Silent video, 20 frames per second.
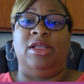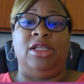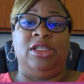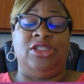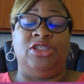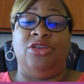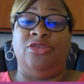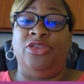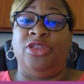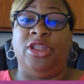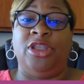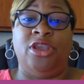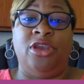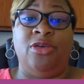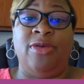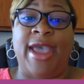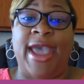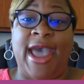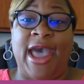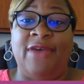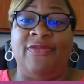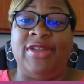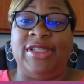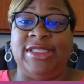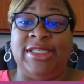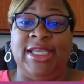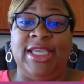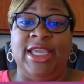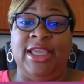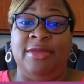So you have a
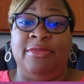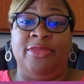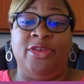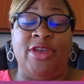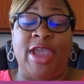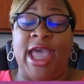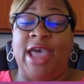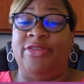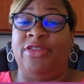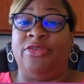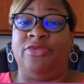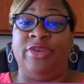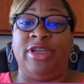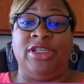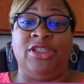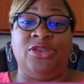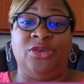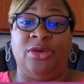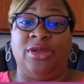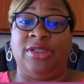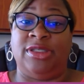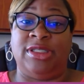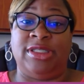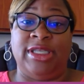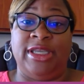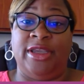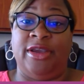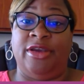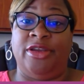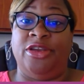team, you have the resources
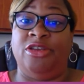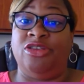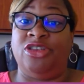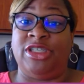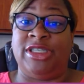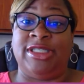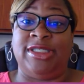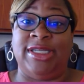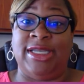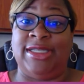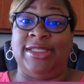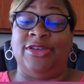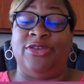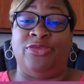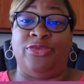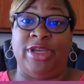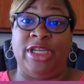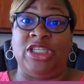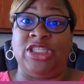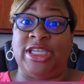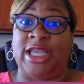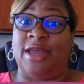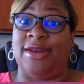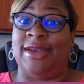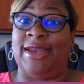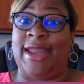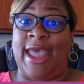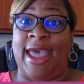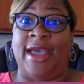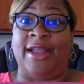here. You just need to reach out
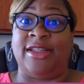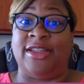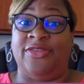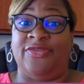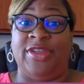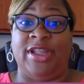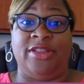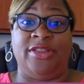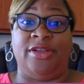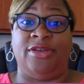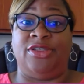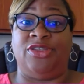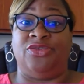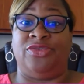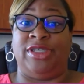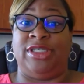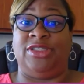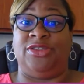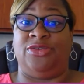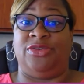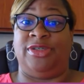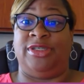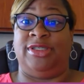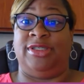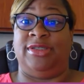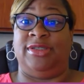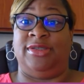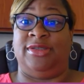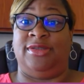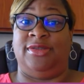and activate those
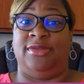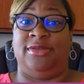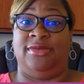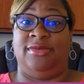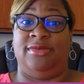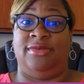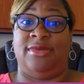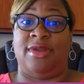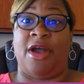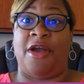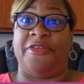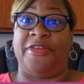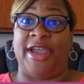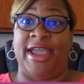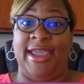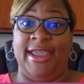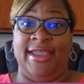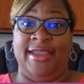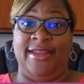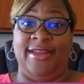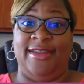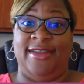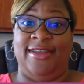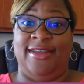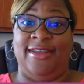resources. All right?